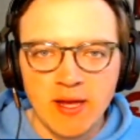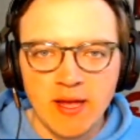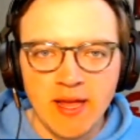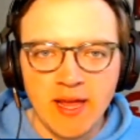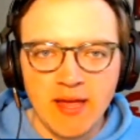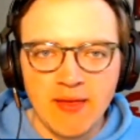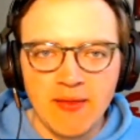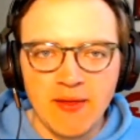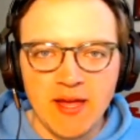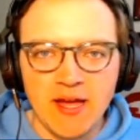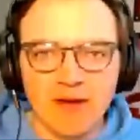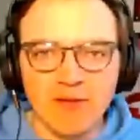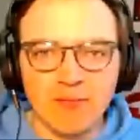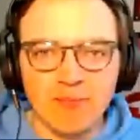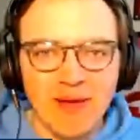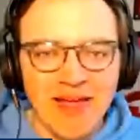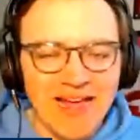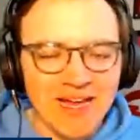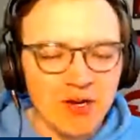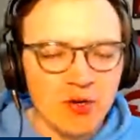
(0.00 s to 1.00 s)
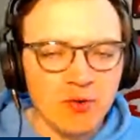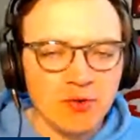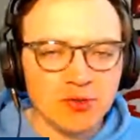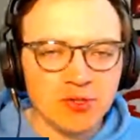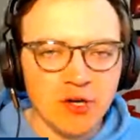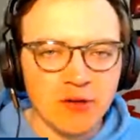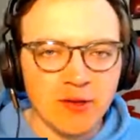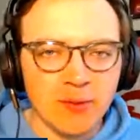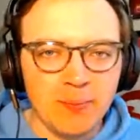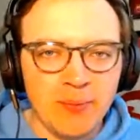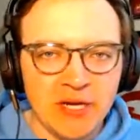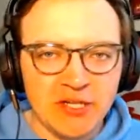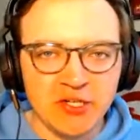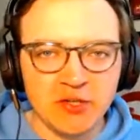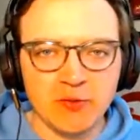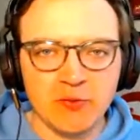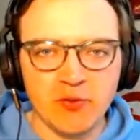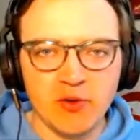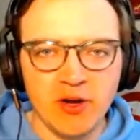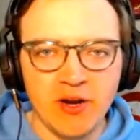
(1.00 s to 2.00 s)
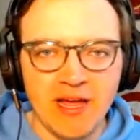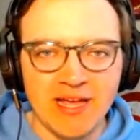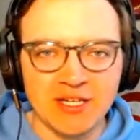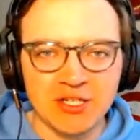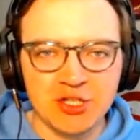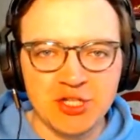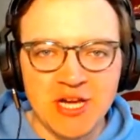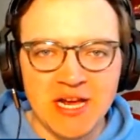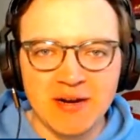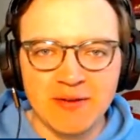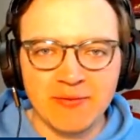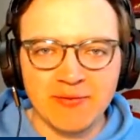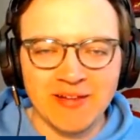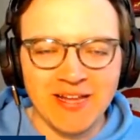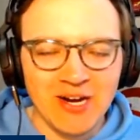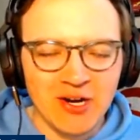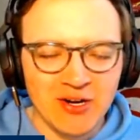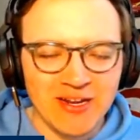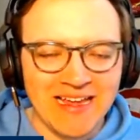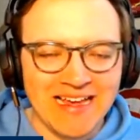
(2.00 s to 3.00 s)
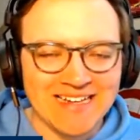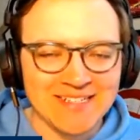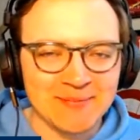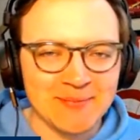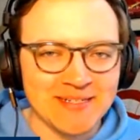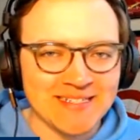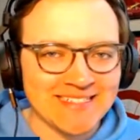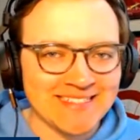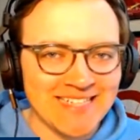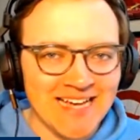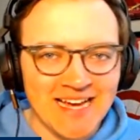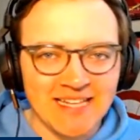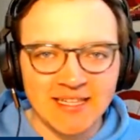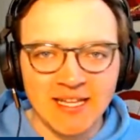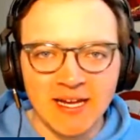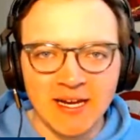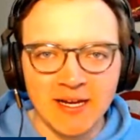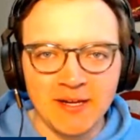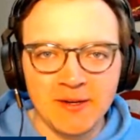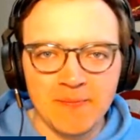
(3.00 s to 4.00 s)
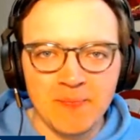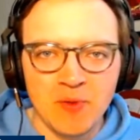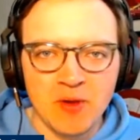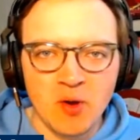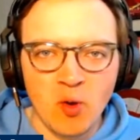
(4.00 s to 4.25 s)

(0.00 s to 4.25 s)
and they have bad news on the pitching front as Jack Flaherty has been sidelined.